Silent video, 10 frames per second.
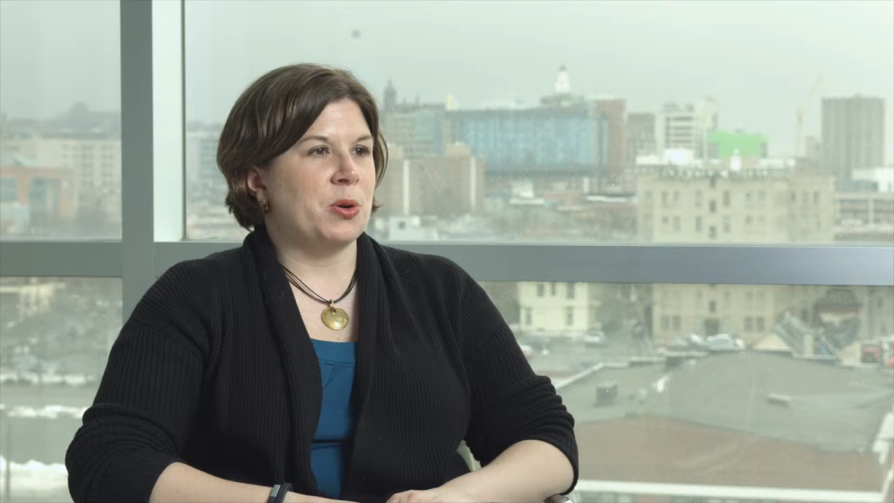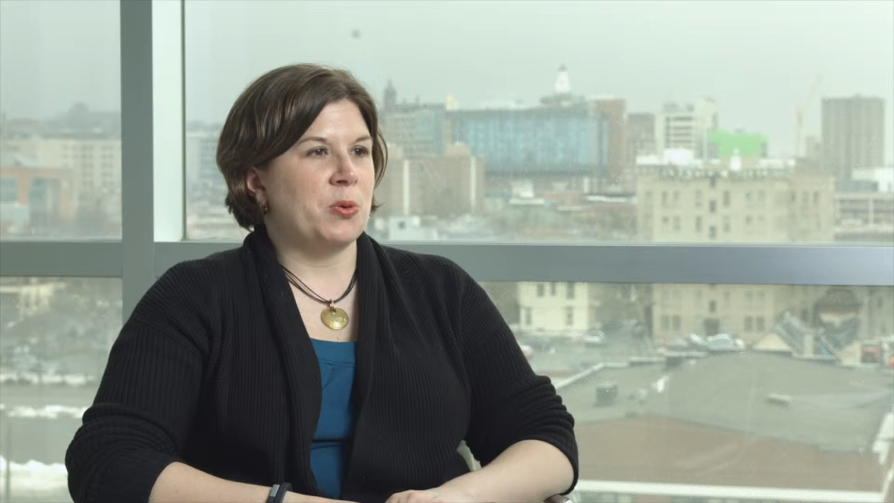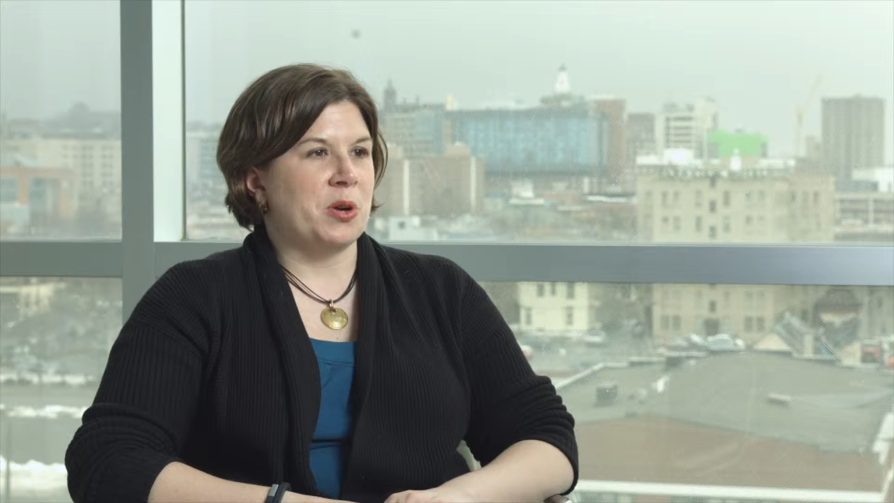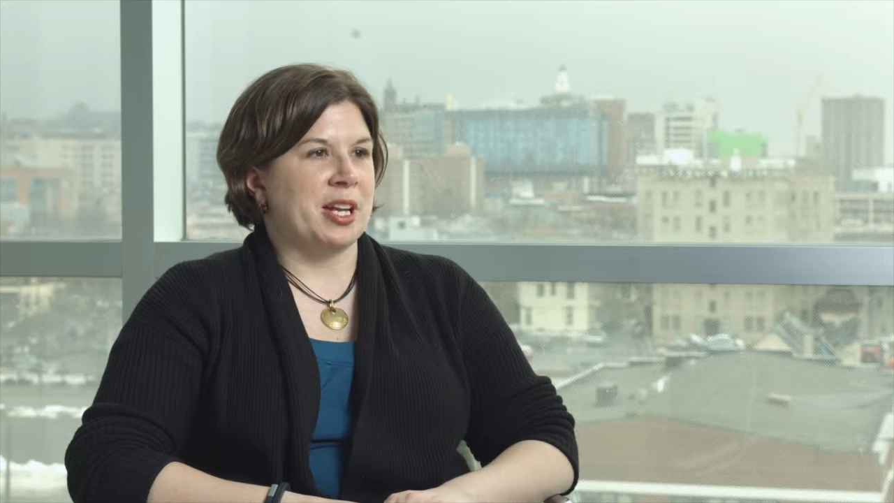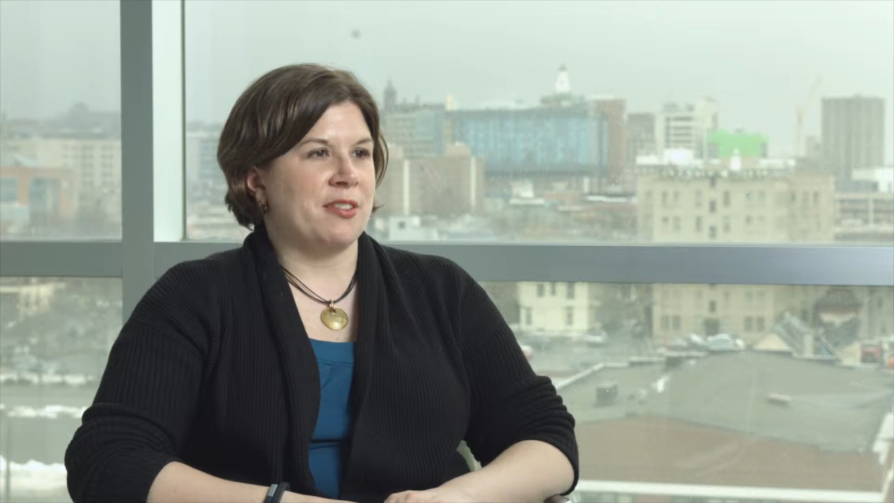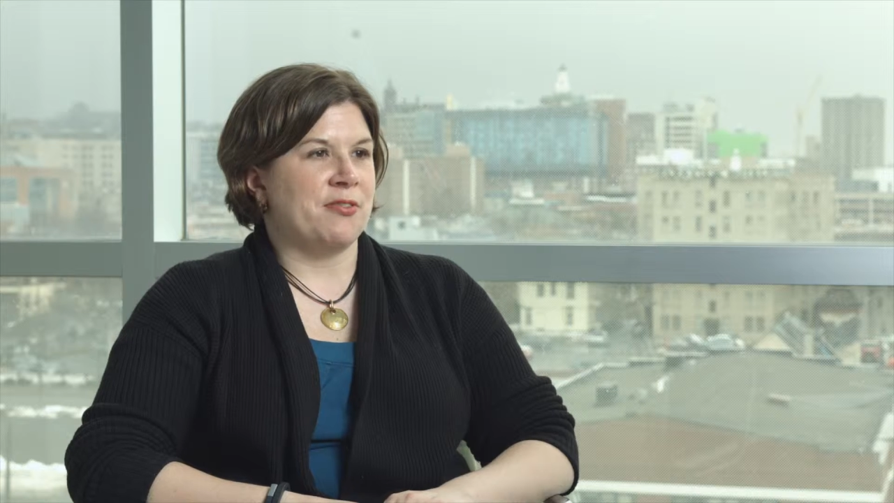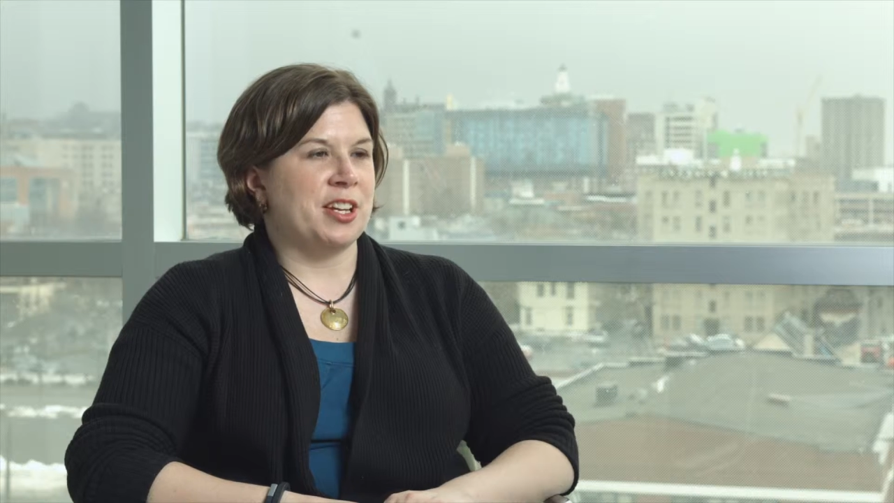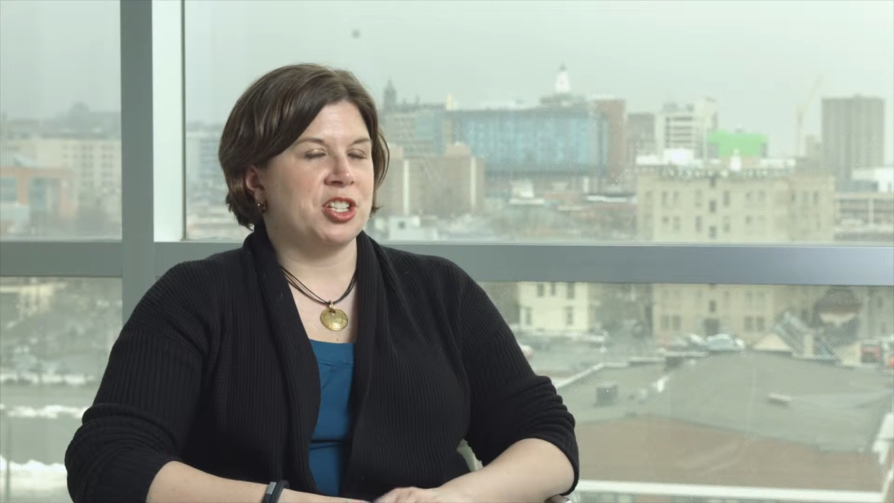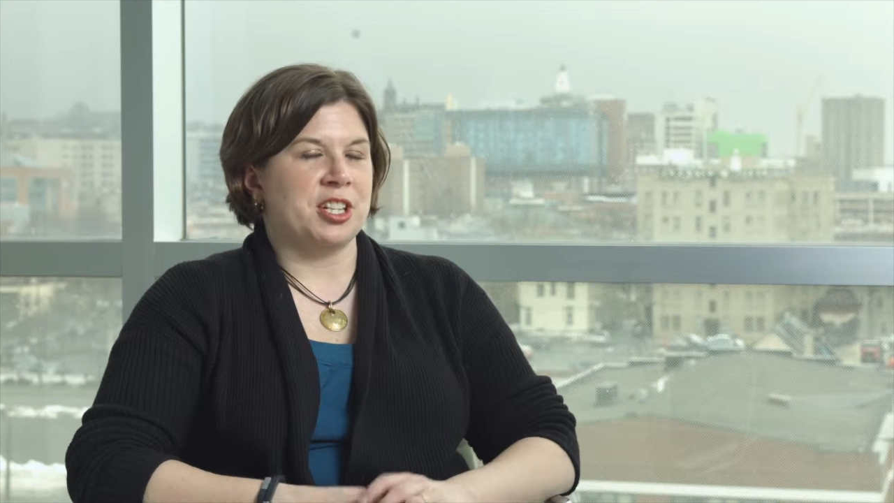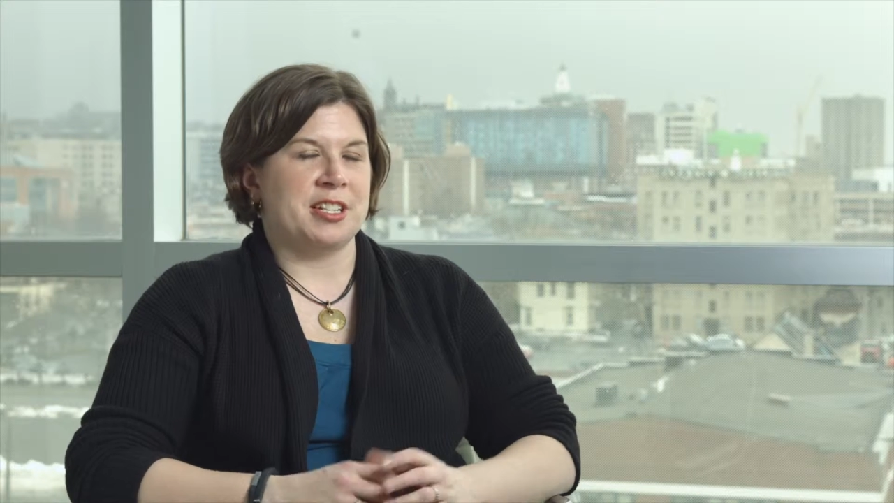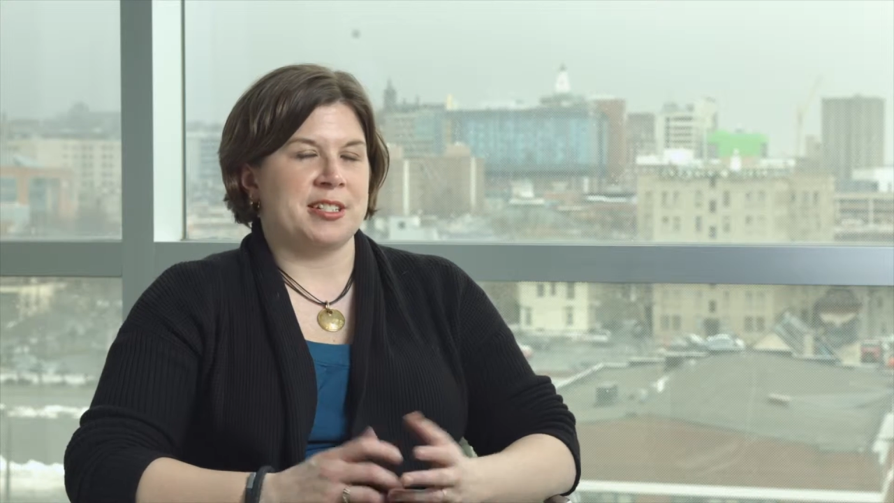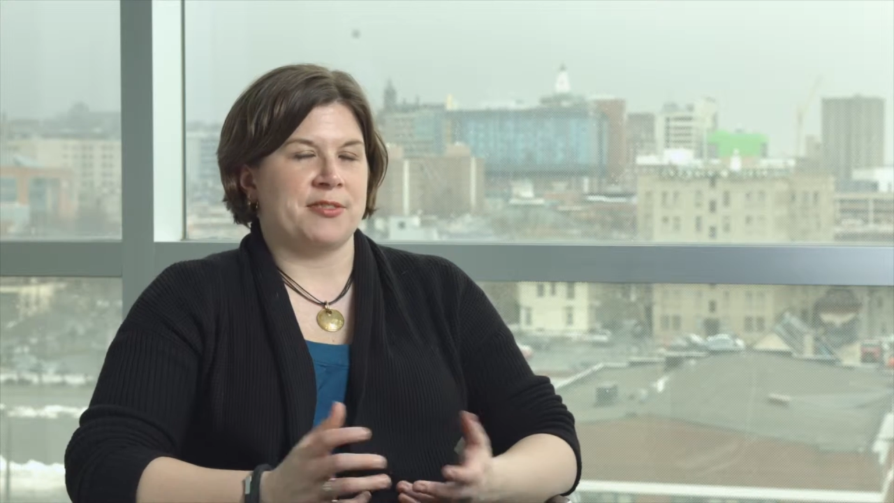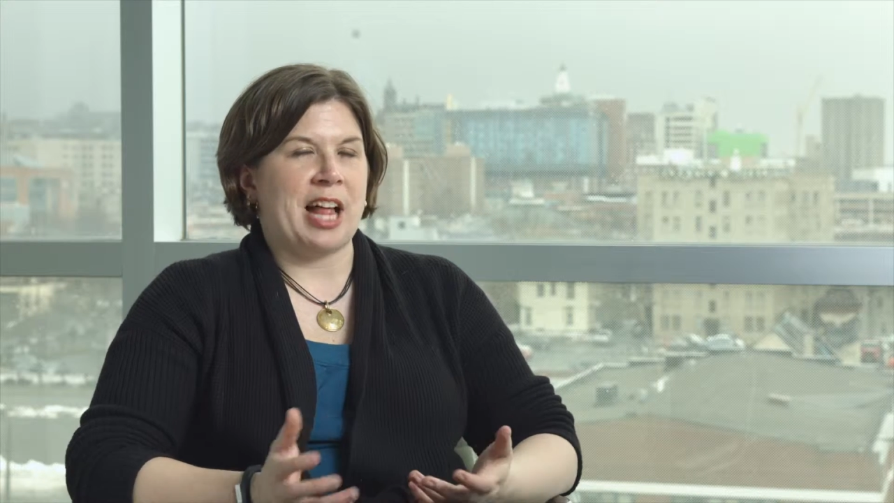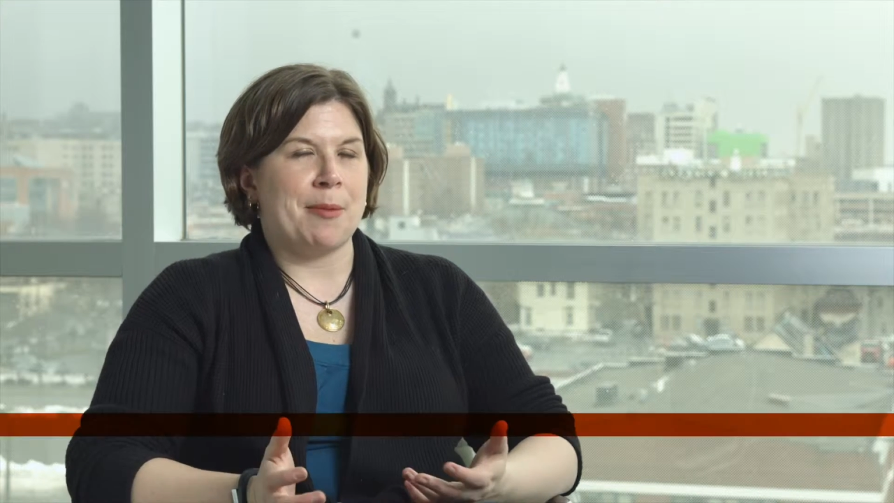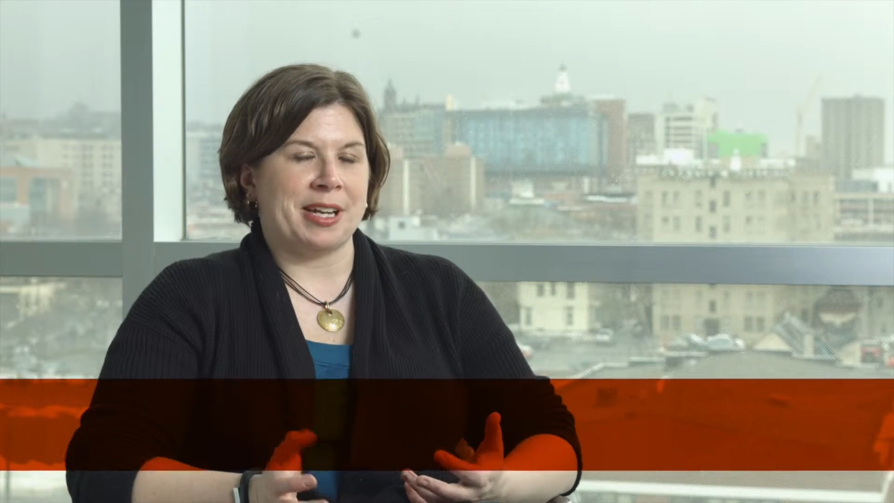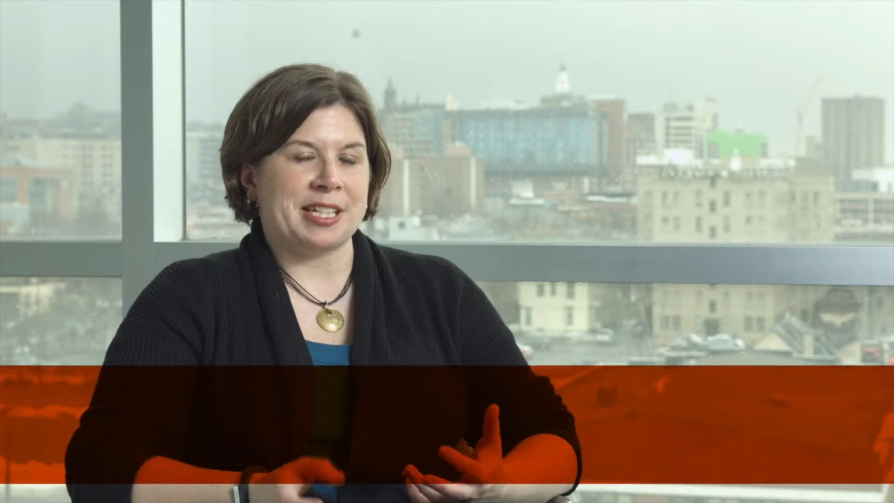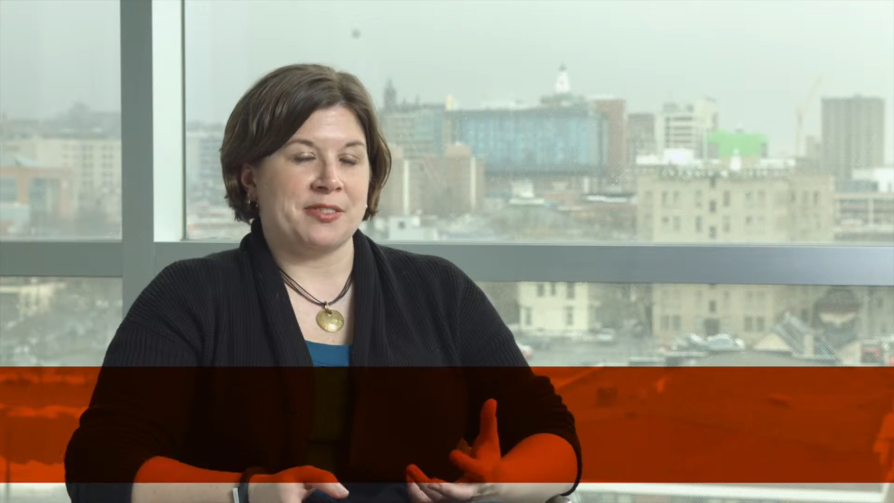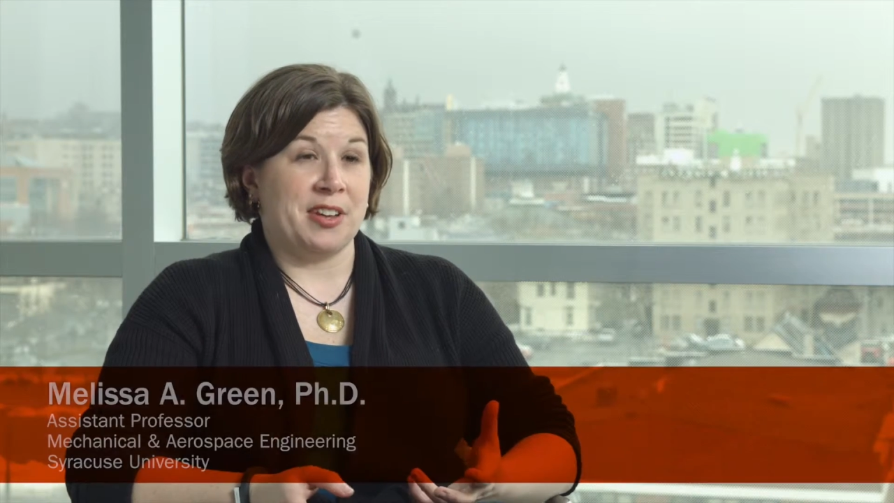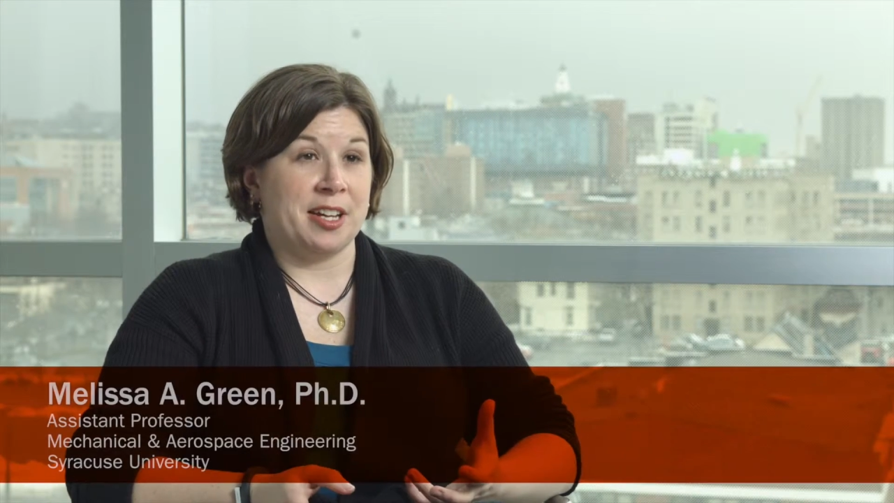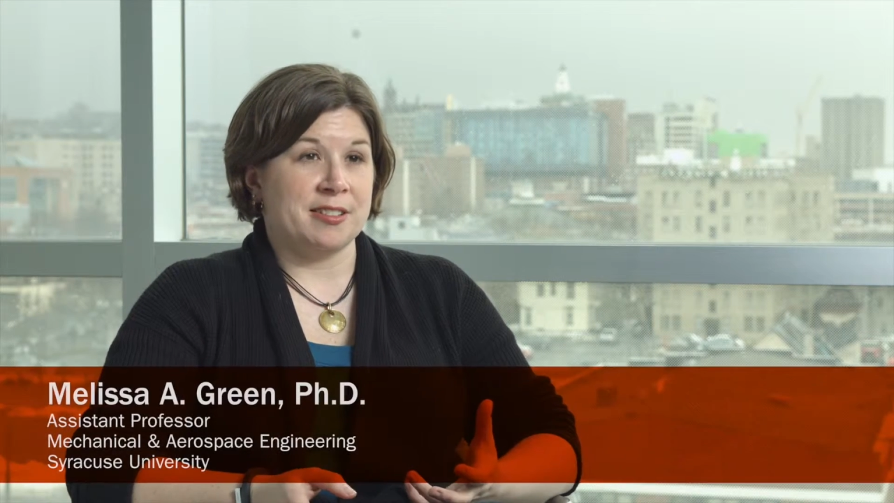When a fish is flapping its
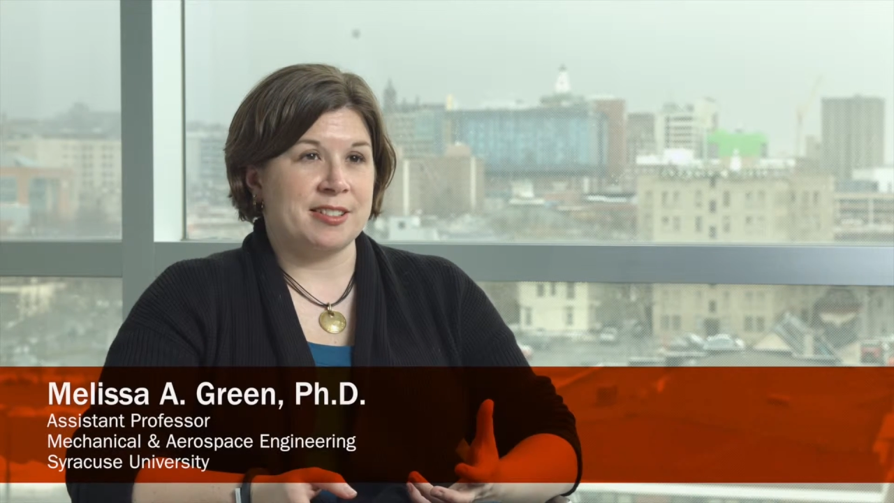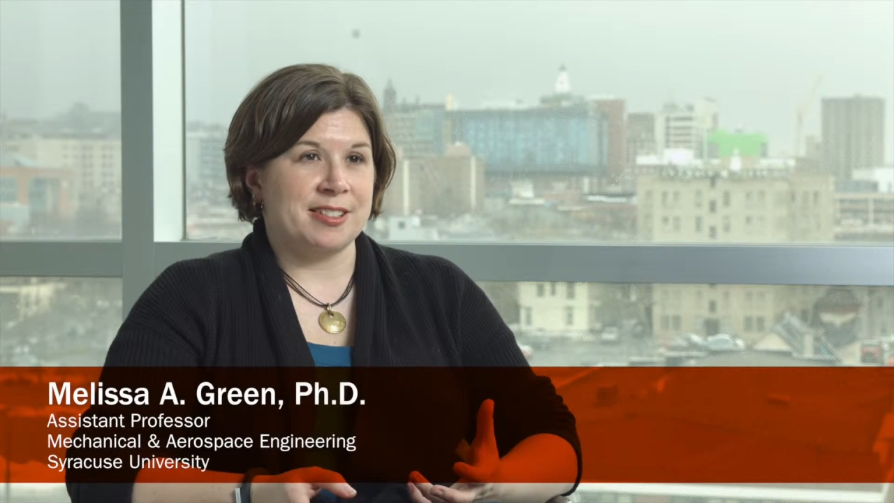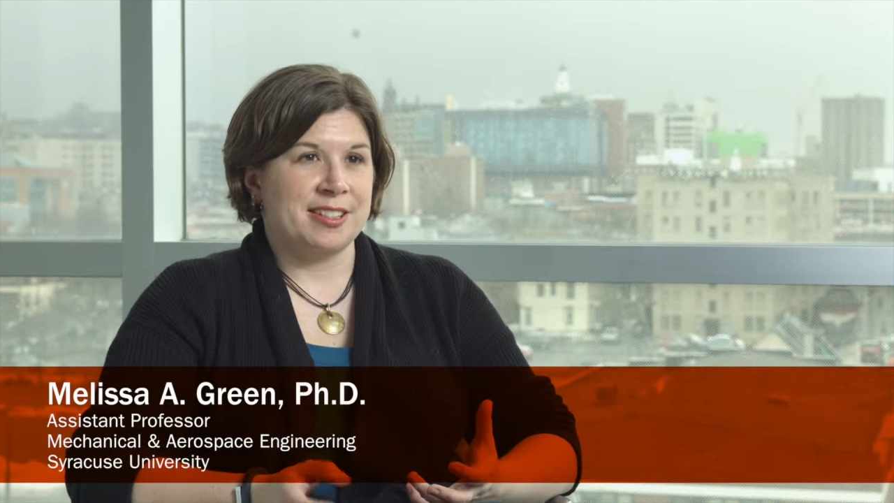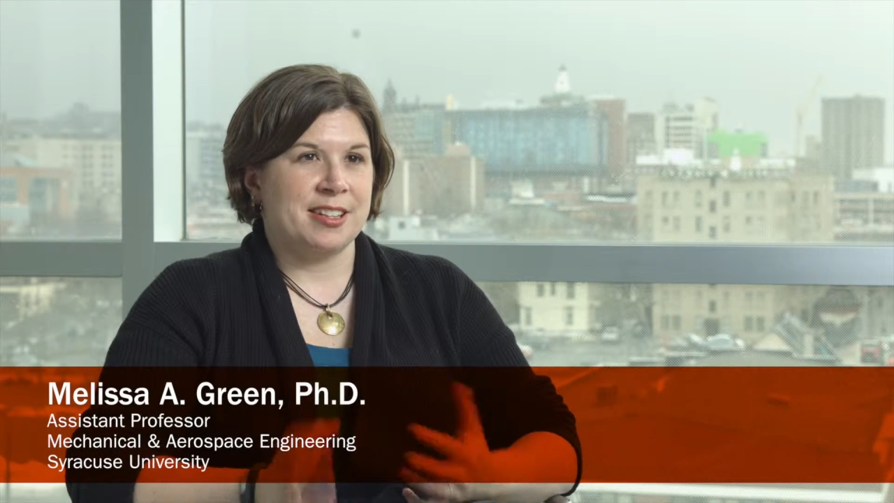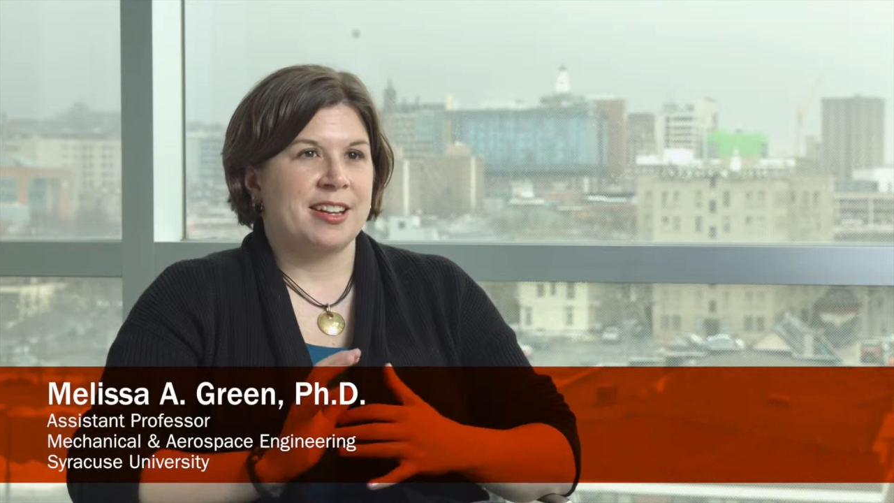fins,